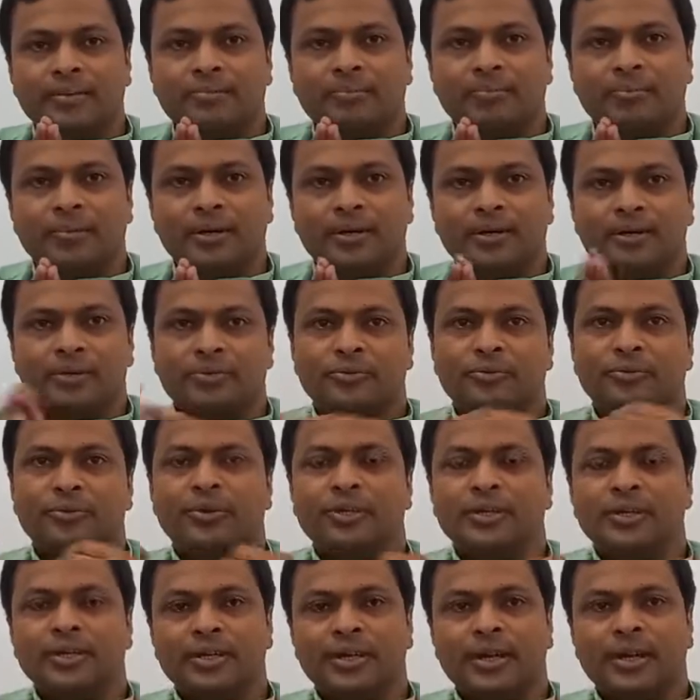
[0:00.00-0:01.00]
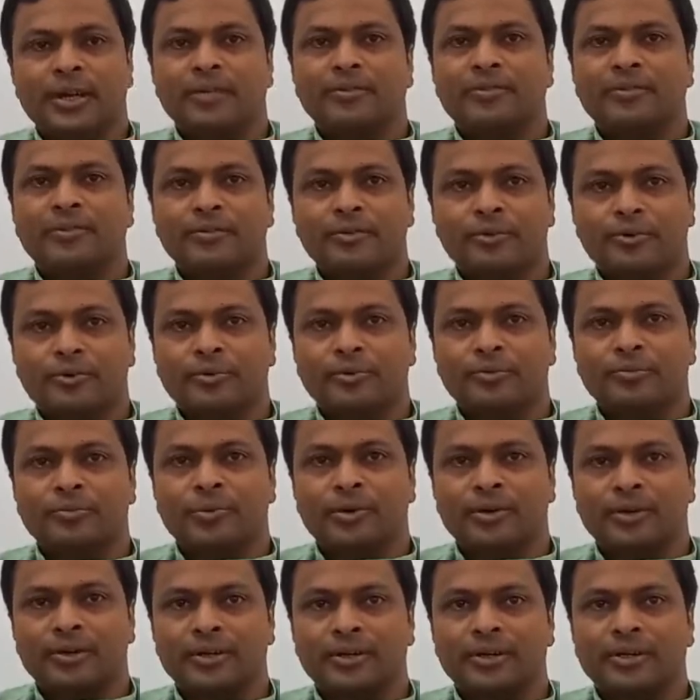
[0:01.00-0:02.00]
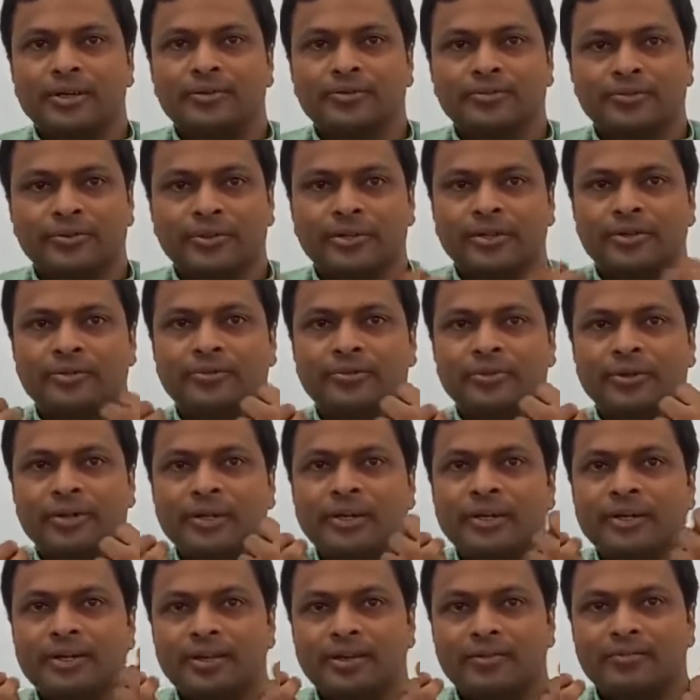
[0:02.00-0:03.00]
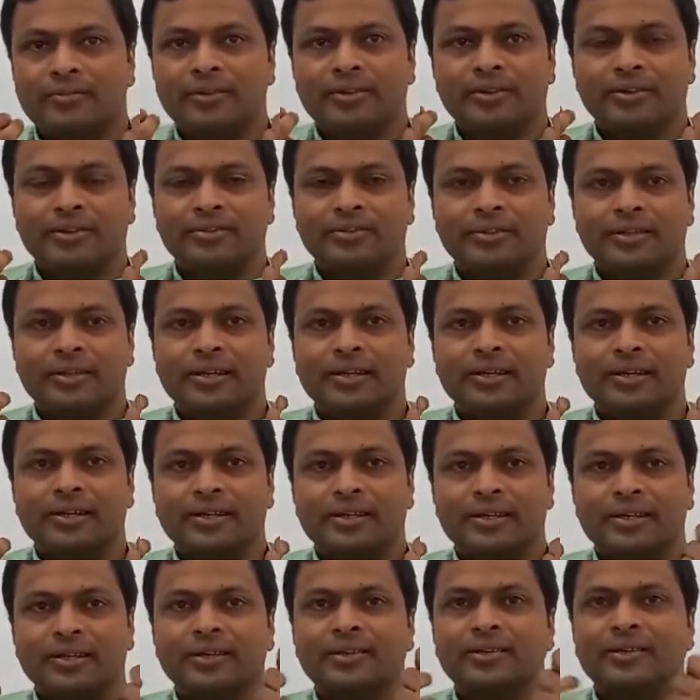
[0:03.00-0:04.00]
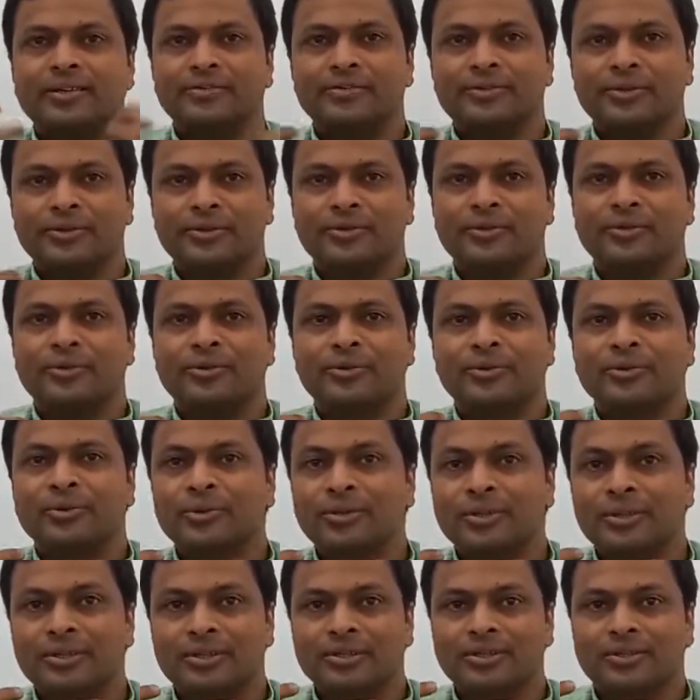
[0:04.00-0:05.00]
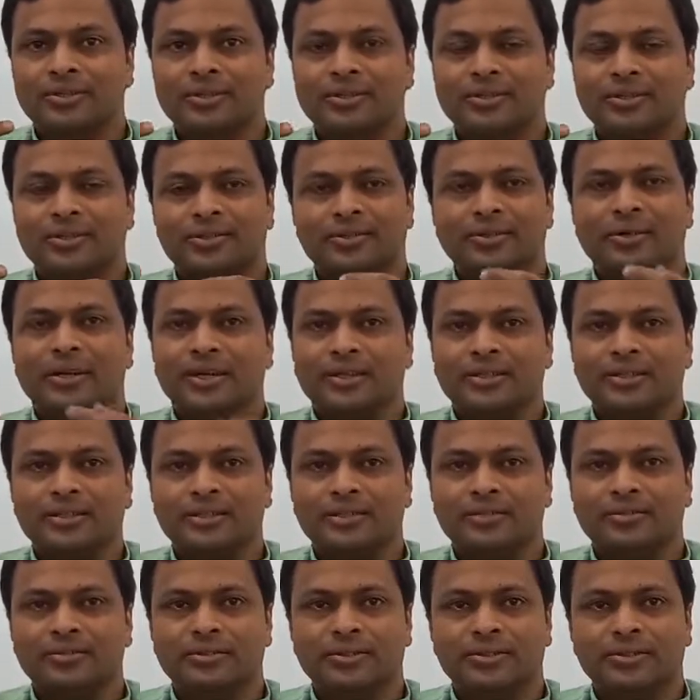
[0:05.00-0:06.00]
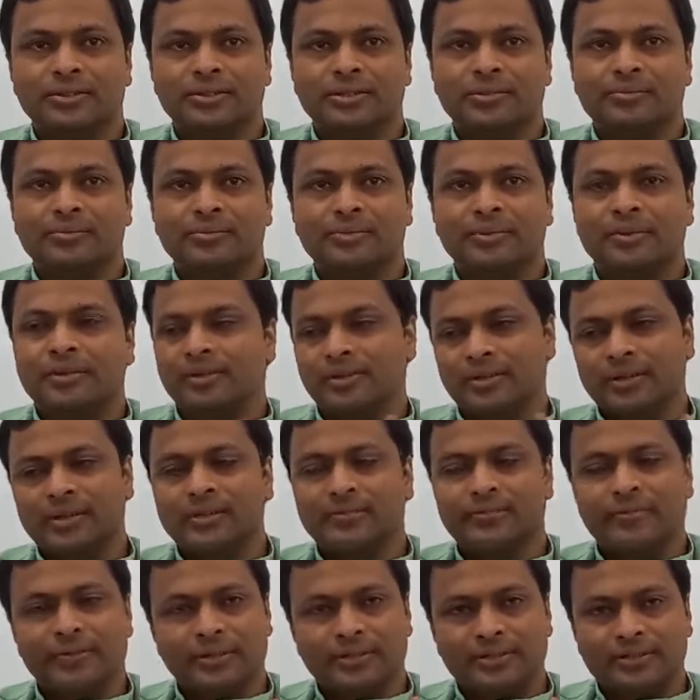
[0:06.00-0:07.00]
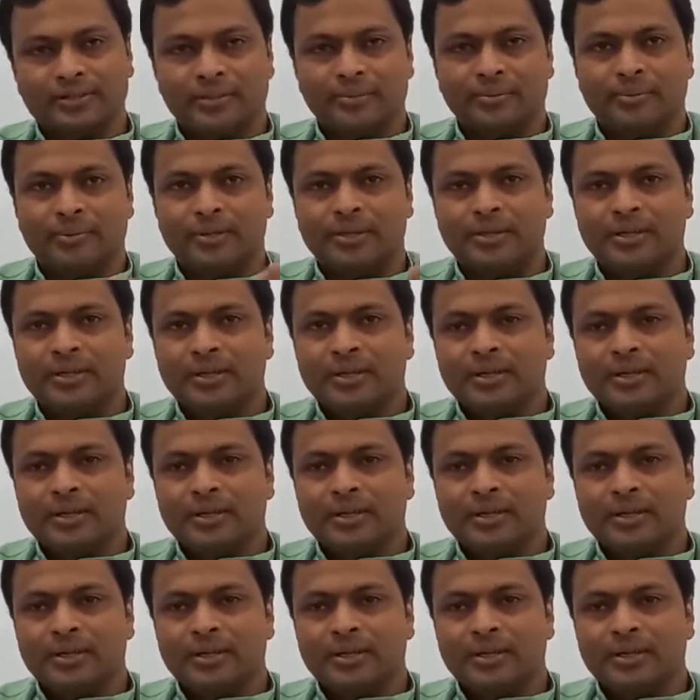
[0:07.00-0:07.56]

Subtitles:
But we have our own body and we eat every single day, and if we don't know the digestive system, for example,